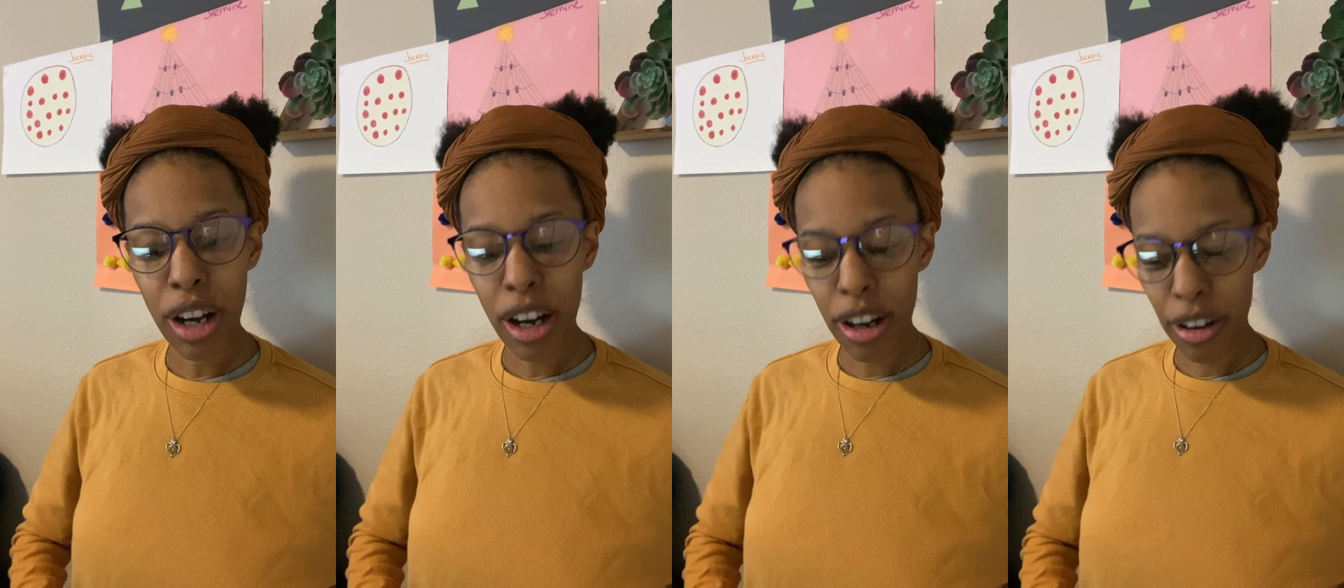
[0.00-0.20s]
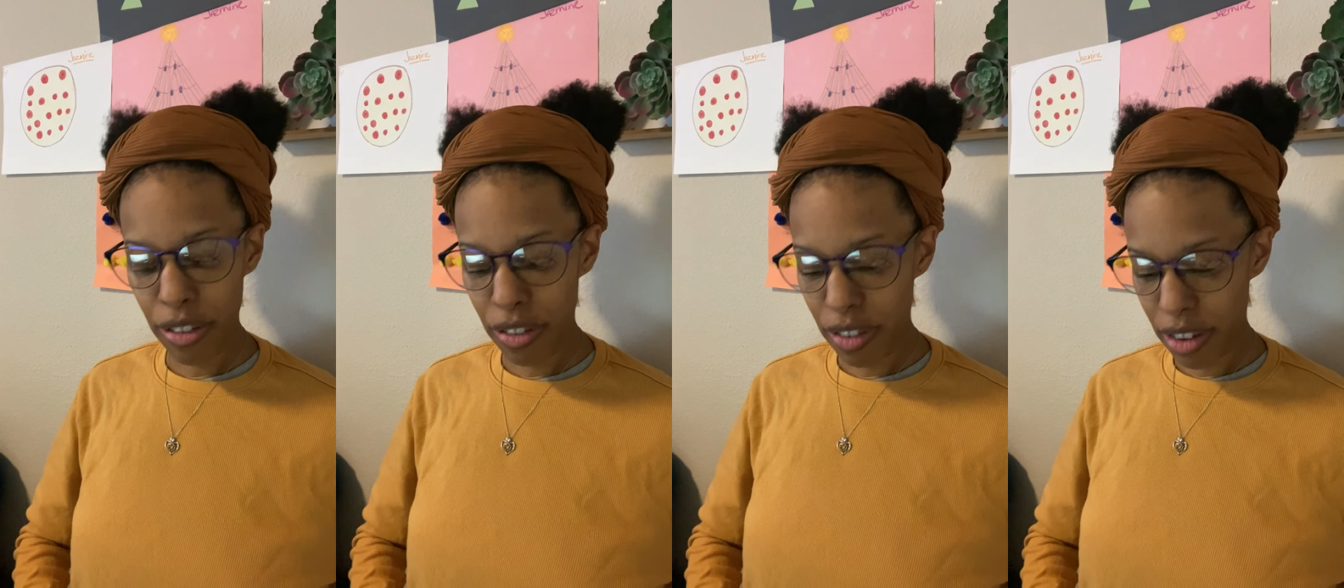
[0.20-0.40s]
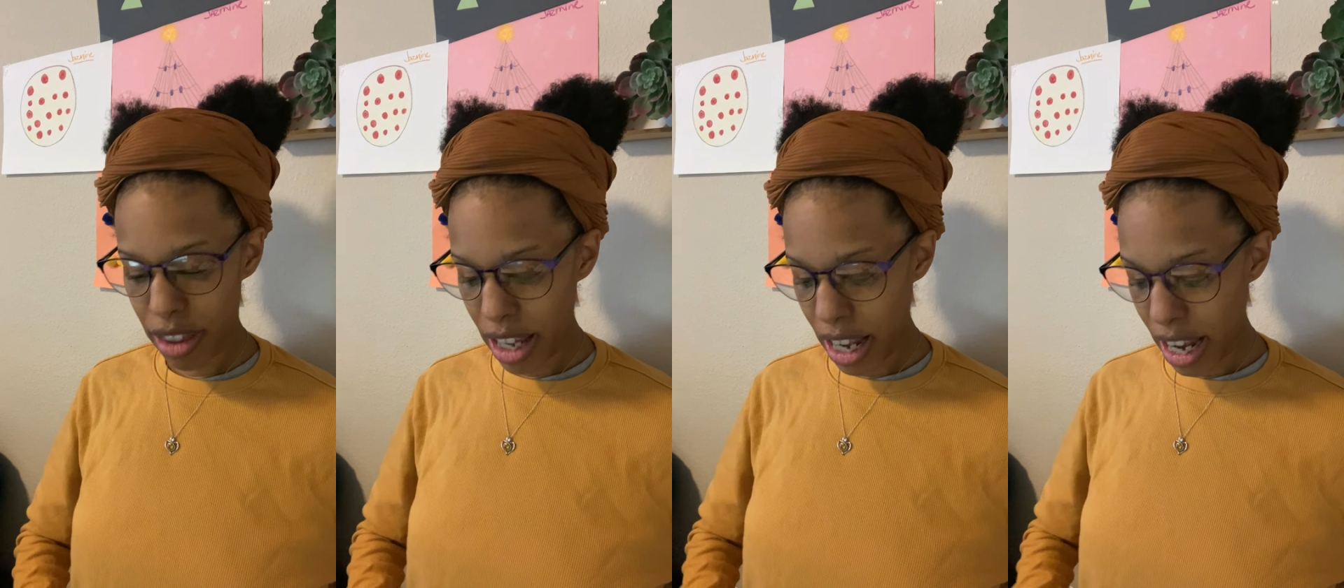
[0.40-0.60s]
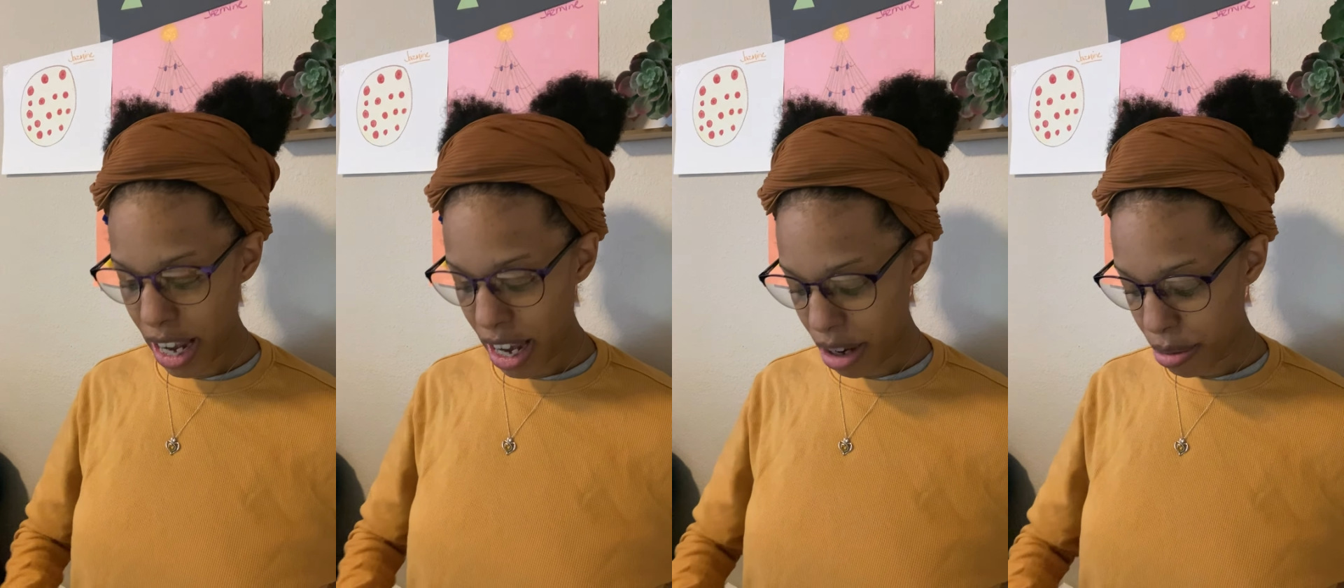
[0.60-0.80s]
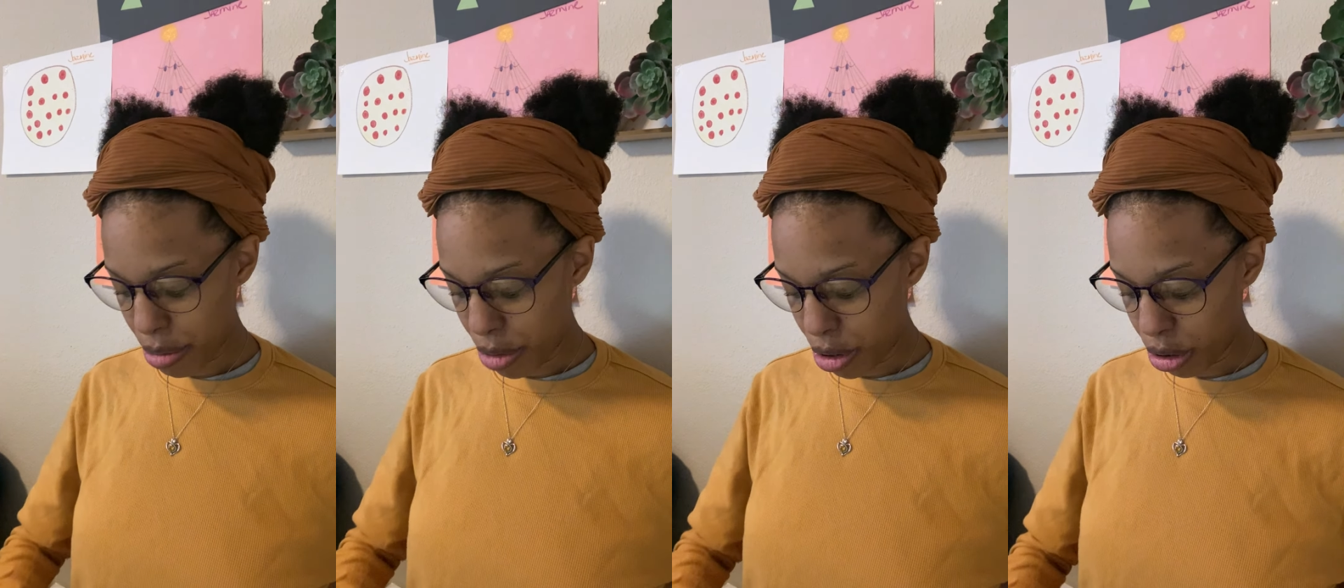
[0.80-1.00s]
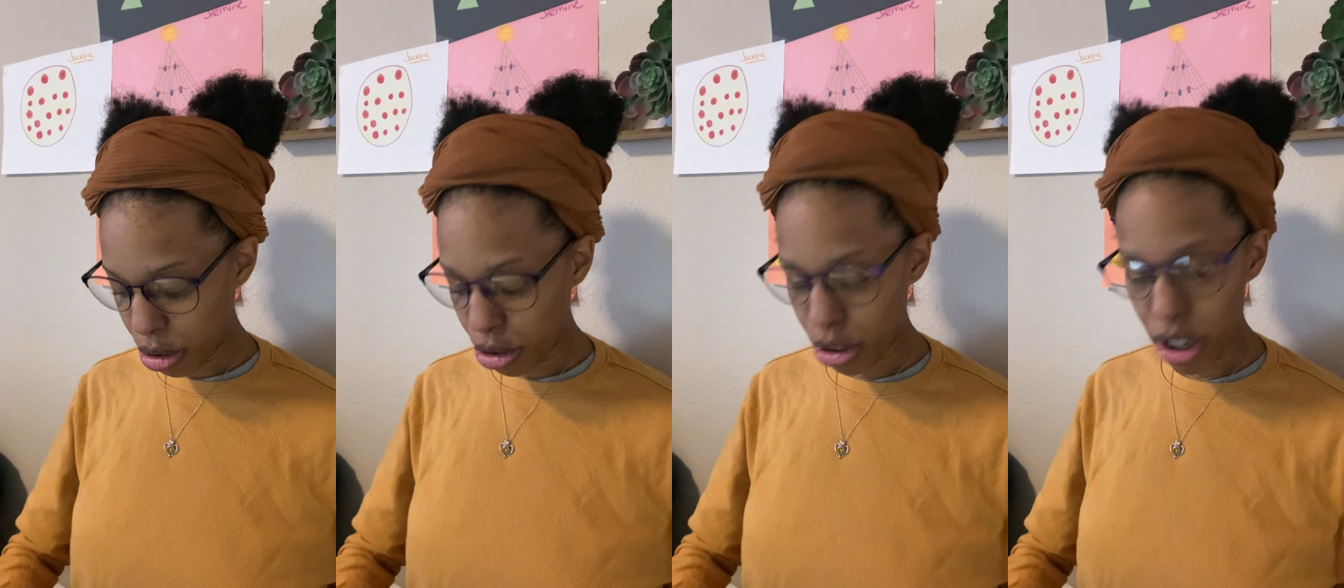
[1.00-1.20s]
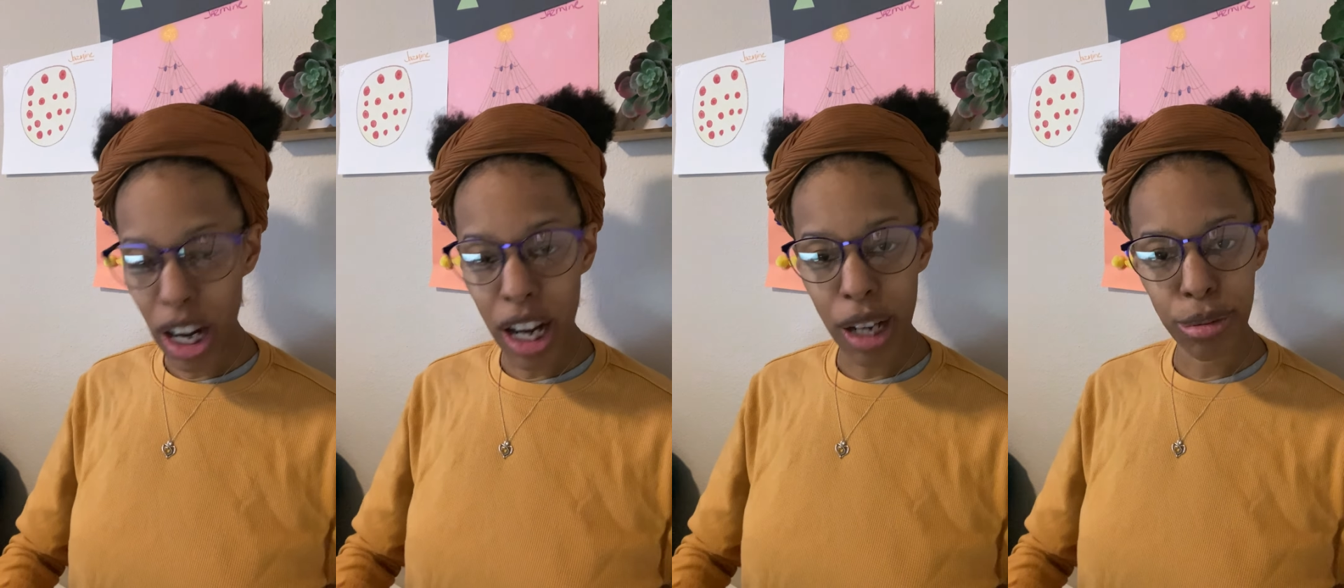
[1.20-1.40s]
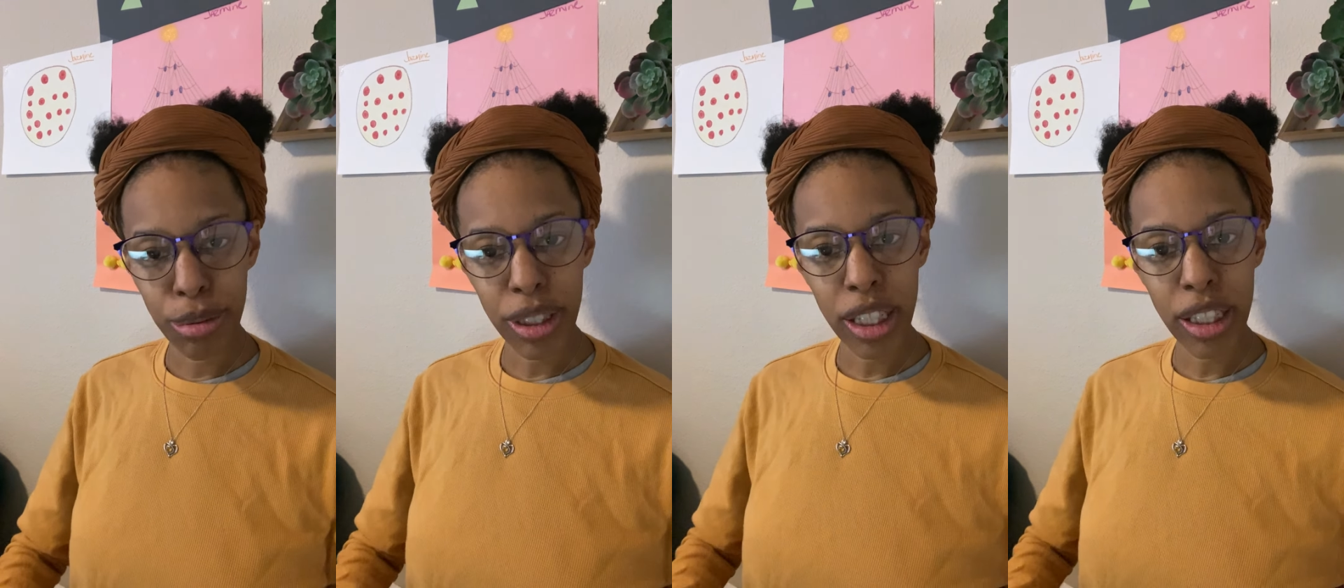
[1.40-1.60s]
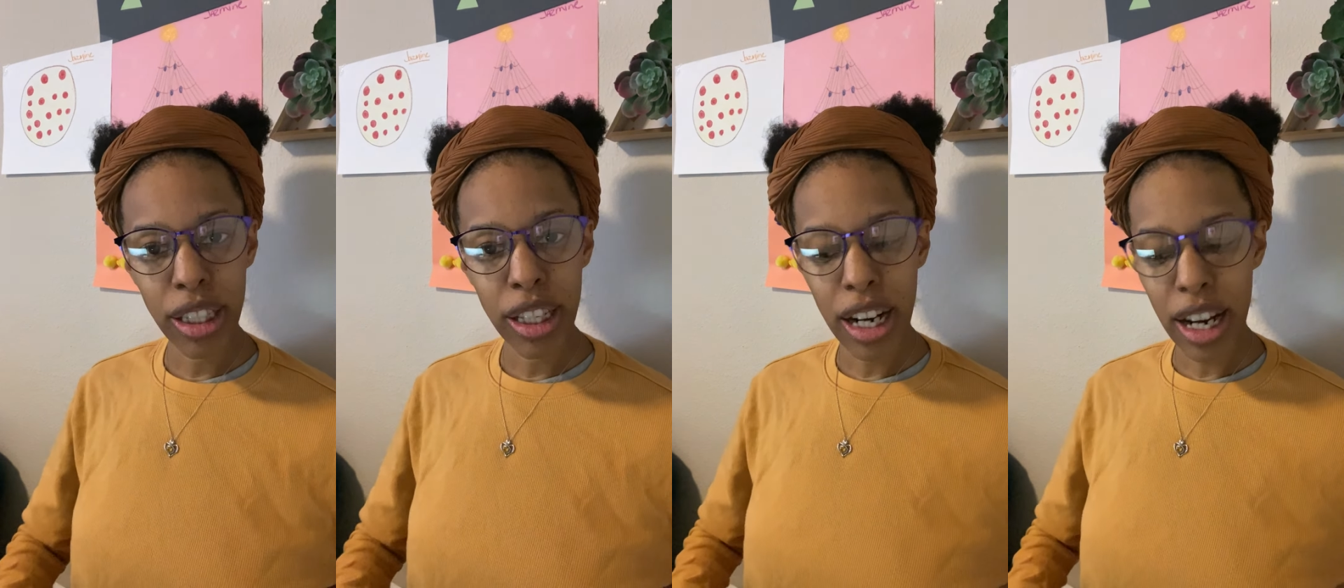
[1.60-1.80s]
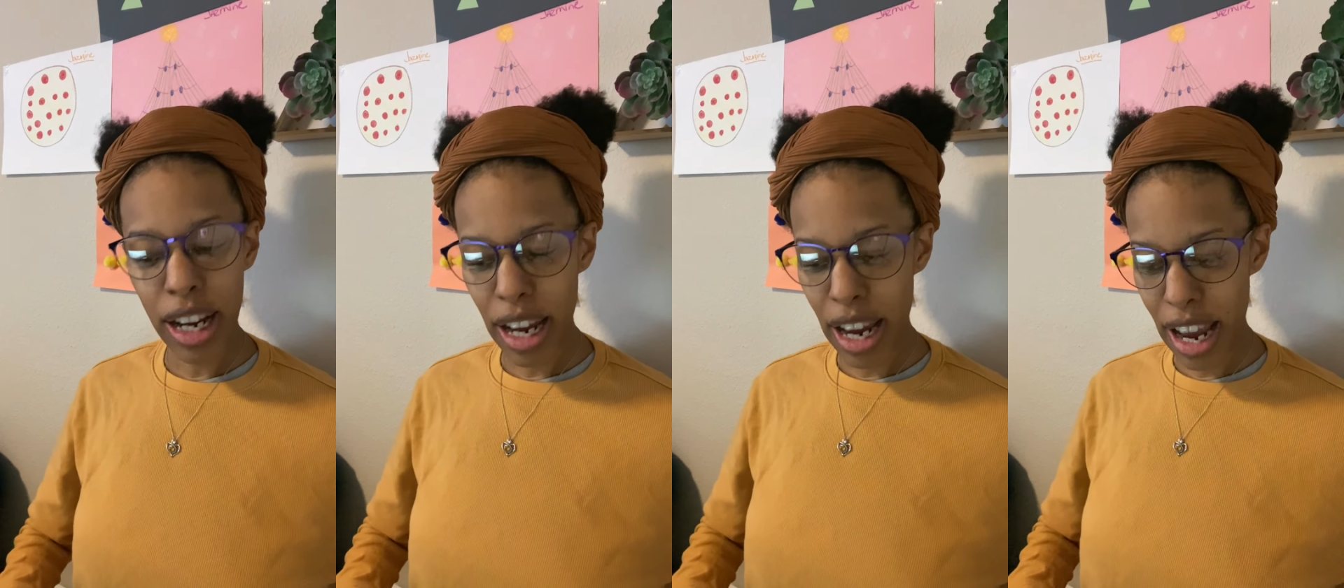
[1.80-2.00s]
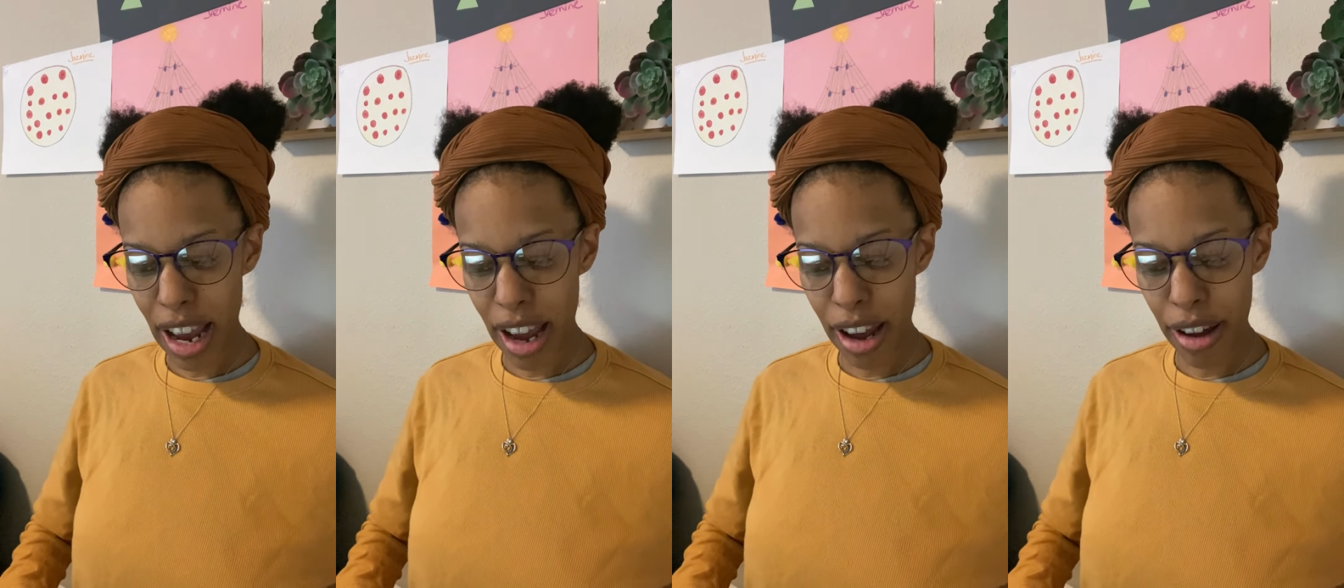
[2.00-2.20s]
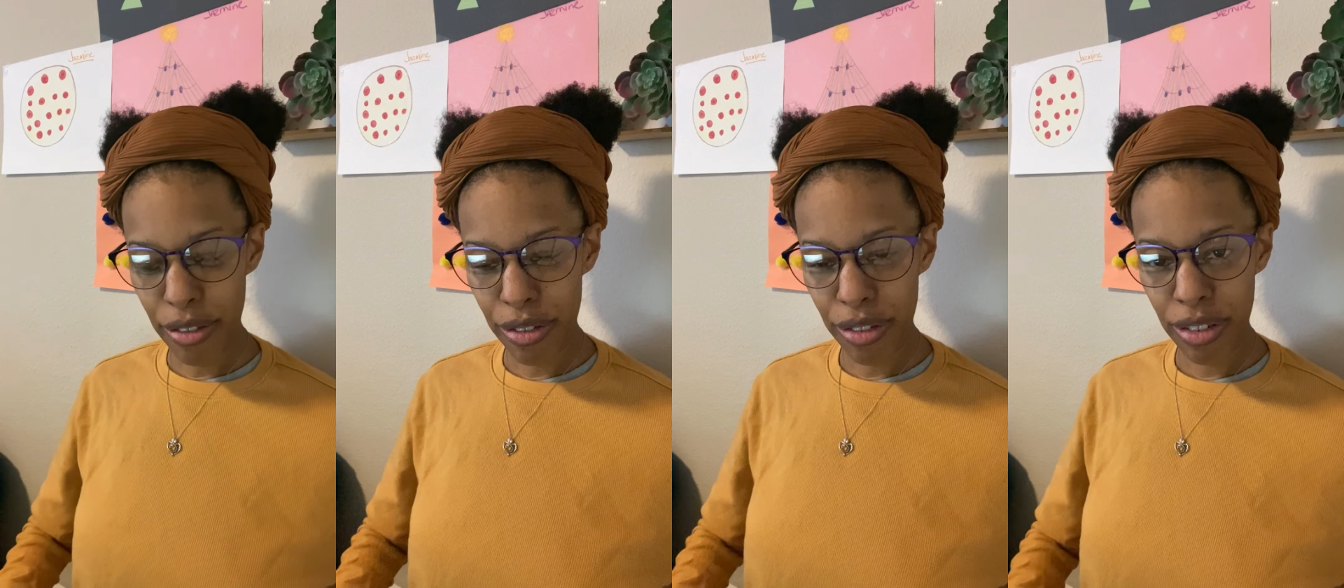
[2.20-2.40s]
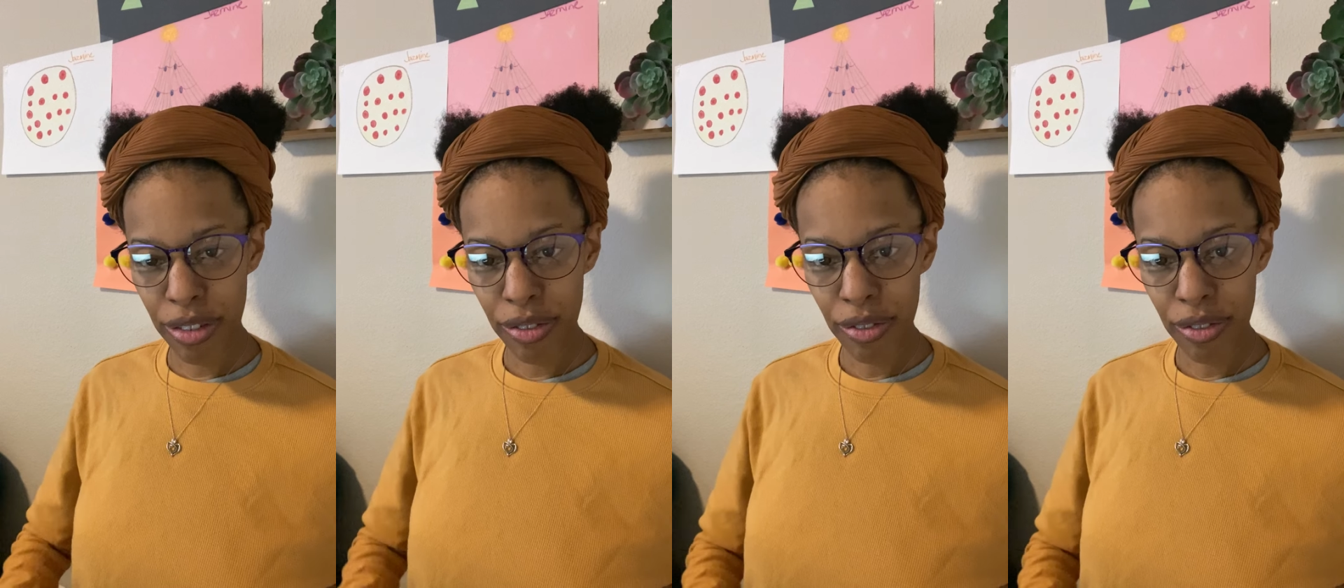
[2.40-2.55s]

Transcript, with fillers: of the animal or object that I have.